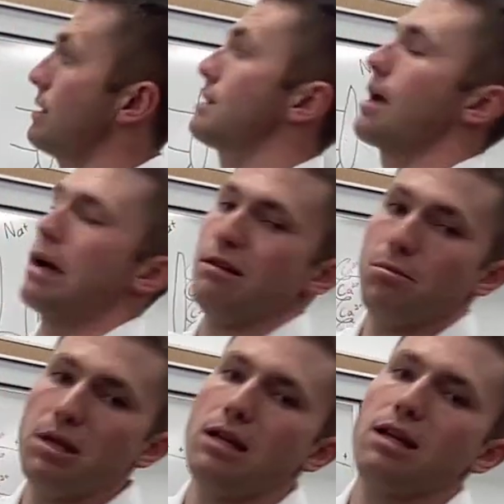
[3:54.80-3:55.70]
side
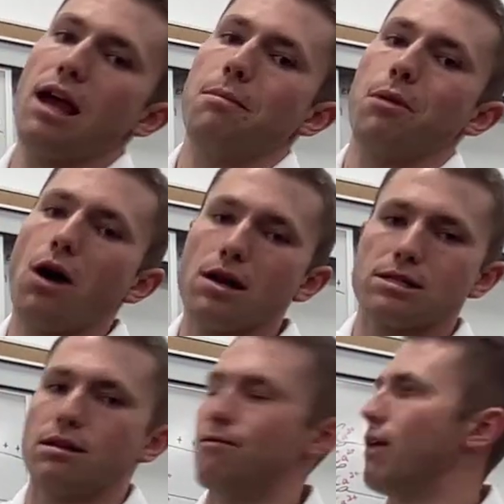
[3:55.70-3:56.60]
B a
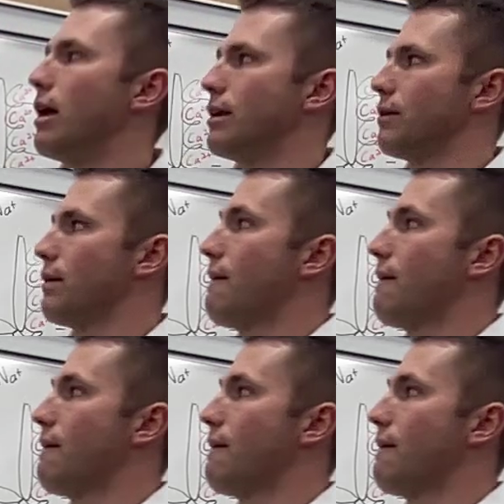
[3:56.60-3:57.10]
positive value.